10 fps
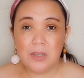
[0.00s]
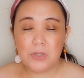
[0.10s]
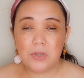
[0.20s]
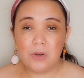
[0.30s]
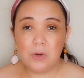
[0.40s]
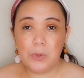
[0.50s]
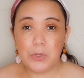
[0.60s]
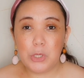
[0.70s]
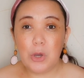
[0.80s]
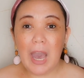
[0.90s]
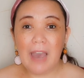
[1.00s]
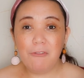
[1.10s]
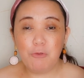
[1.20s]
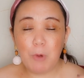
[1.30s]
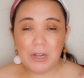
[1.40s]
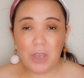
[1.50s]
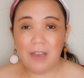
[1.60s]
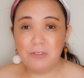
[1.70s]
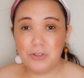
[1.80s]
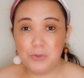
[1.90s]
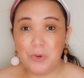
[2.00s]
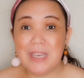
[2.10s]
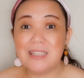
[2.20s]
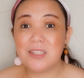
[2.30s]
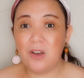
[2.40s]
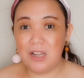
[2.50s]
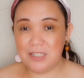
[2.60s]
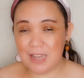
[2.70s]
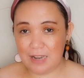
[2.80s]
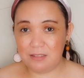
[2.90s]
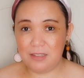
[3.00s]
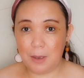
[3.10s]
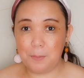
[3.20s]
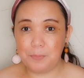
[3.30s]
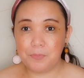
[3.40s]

So what you have to do is contact them.